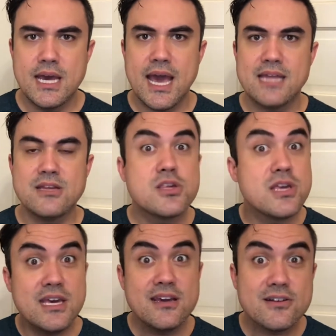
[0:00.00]
And then
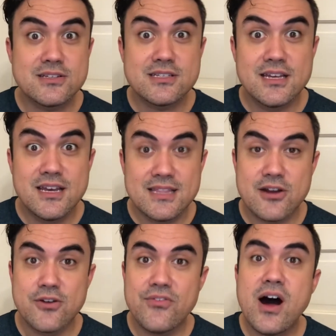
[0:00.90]
she hears
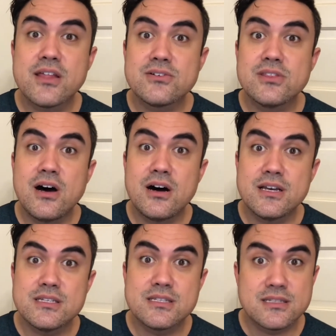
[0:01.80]
that her
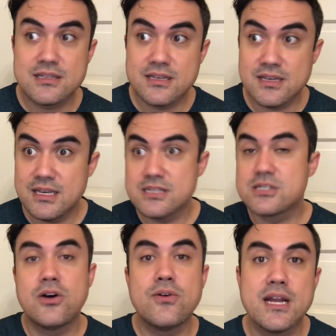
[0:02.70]
father-in-law is
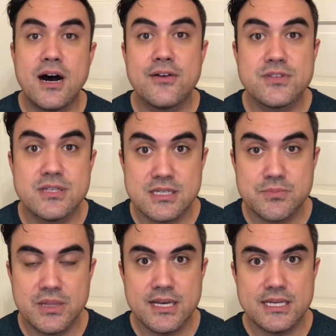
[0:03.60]
going off to this
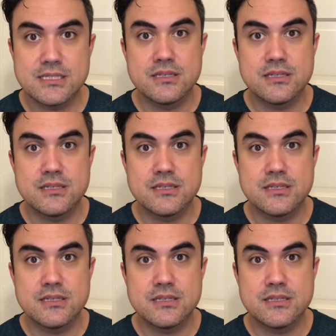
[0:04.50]
place.